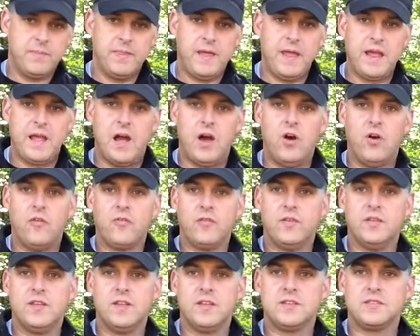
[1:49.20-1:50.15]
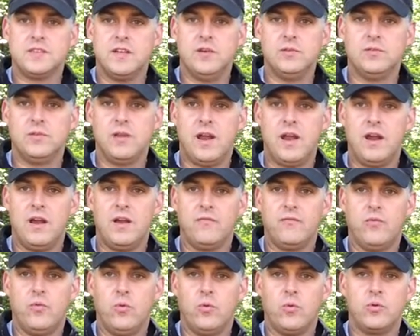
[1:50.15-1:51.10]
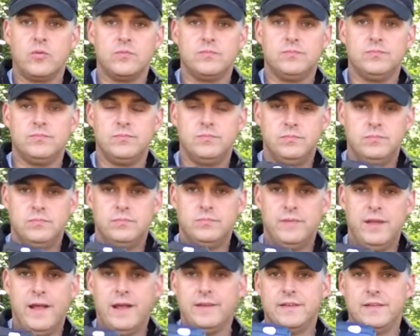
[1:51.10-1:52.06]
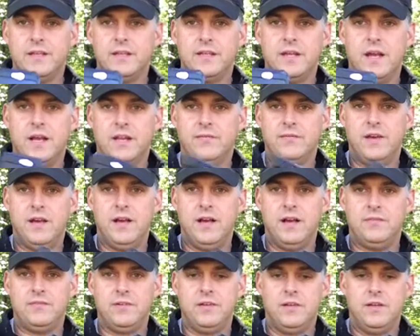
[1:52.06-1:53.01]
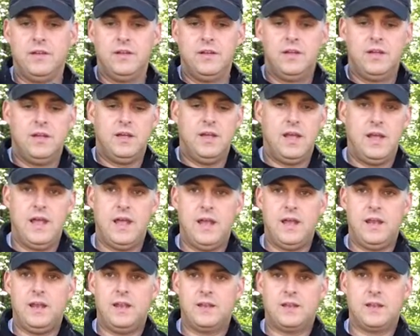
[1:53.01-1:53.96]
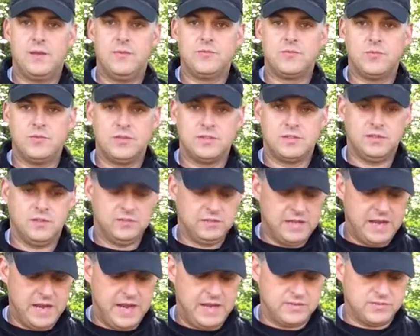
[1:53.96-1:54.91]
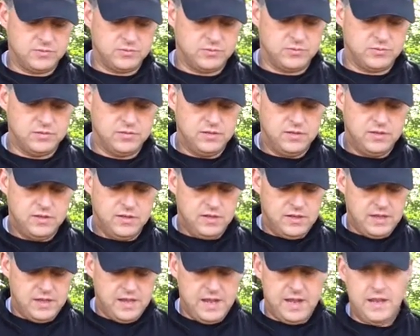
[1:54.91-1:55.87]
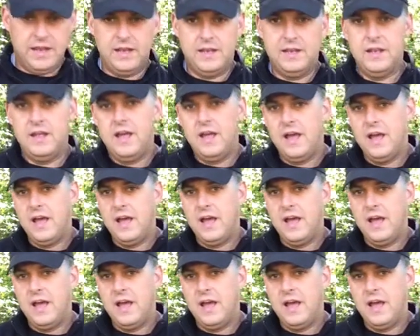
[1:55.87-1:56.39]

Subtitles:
they offered this on there for $19.95. And it comes with this little tassel. And